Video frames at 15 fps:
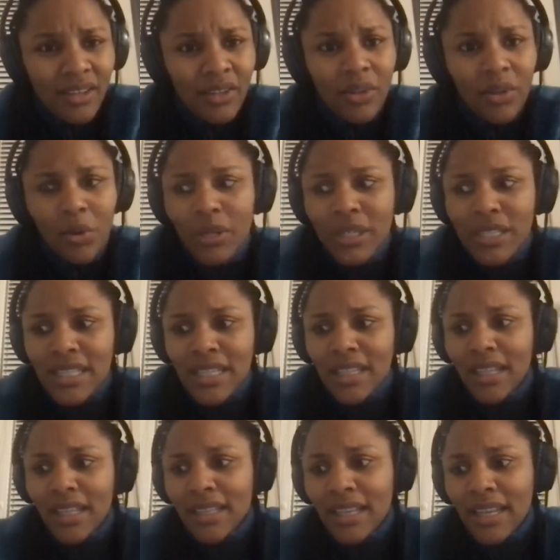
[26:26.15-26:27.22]
You know,
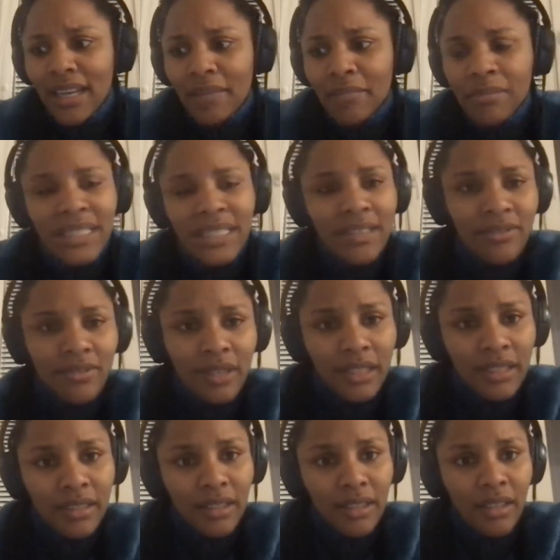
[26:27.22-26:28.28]
it cannot be
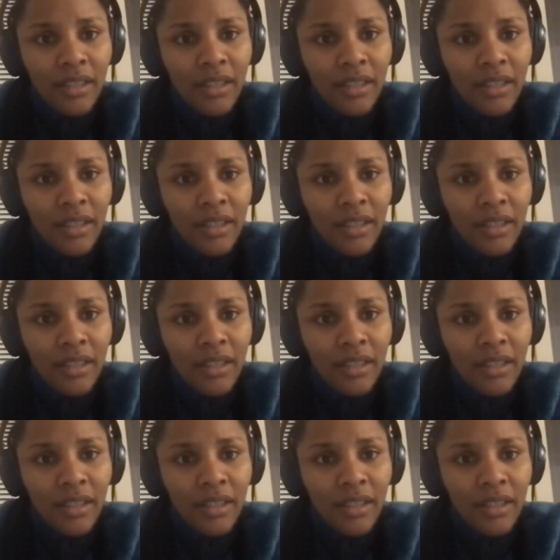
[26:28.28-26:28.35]
different.